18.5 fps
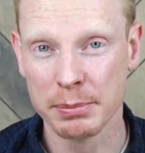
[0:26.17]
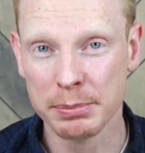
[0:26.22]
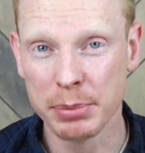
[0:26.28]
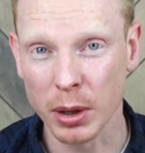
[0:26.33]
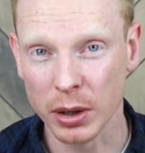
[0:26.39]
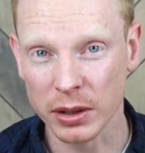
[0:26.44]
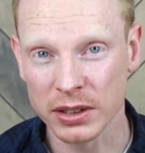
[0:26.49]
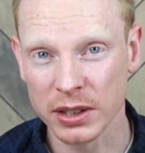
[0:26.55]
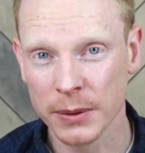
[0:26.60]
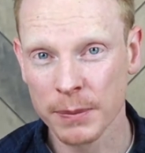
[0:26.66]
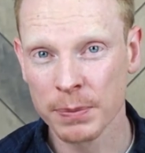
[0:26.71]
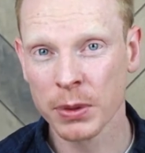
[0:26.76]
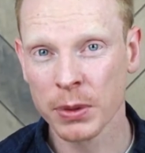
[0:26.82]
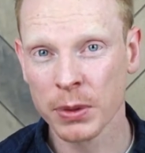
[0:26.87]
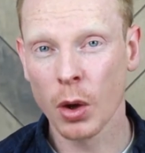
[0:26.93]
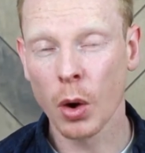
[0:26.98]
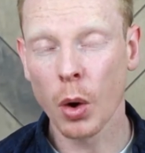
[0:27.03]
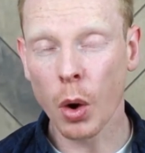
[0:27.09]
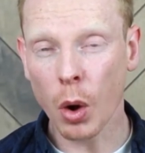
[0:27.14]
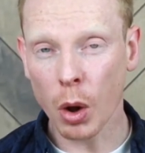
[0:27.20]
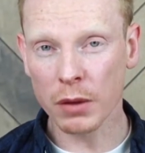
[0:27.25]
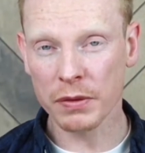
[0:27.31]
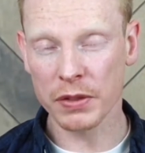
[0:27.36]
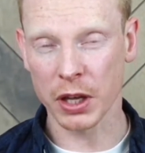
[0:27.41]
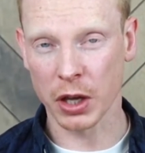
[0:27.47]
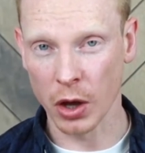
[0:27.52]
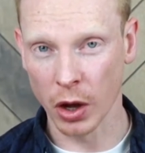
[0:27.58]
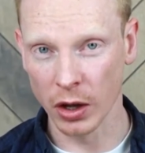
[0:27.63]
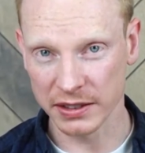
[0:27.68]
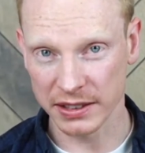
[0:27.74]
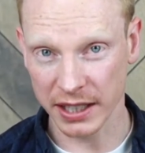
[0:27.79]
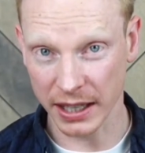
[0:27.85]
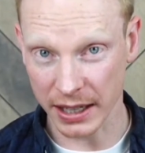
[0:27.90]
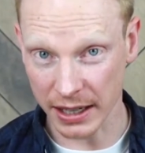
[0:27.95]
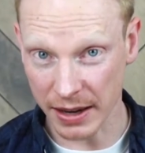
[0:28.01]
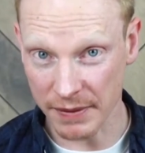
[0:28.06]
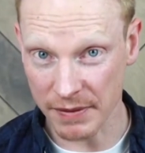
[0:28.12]
But all of the
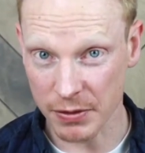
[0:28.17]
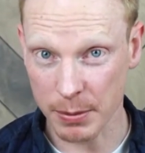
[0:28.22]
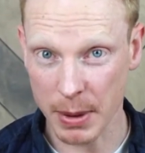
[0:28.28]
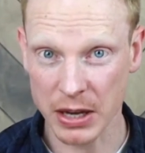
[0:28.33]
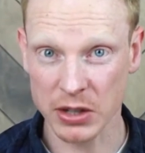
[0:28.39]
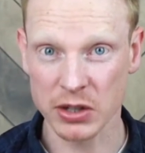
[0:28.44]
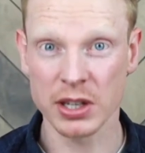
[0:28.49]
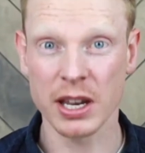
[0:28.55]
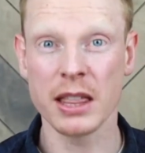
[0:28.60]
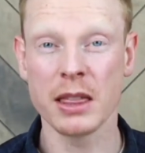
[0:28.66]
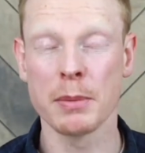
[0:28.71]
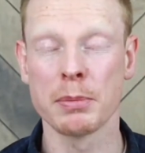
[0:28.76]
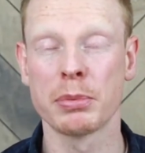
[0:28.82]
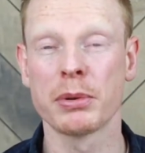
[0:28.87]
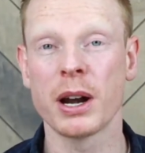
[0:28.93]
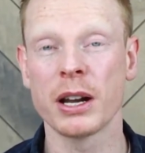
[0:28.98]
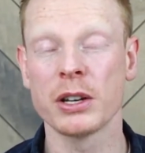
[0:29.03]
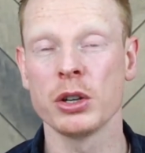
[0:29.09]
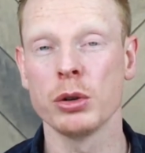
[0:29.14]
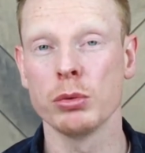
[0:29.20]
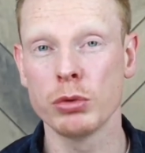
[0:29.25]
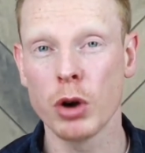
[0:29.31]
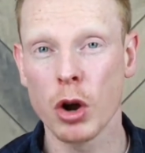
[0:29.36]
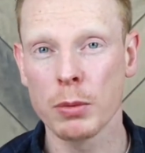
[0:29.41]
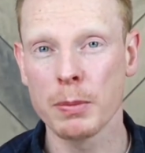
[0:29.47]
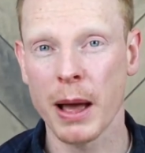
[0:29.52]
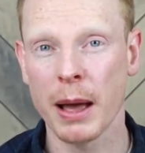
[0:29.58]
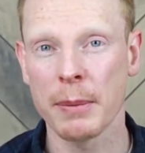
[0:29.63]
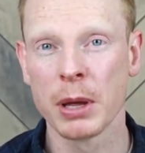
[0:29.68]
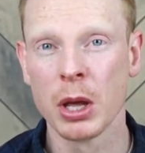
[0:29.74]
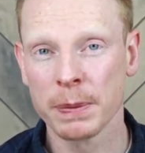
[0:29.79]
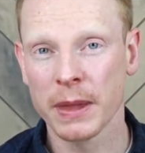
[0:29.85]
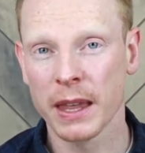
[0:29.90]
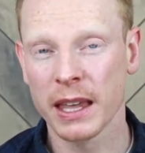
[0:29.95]
content and information in the brand new roadmap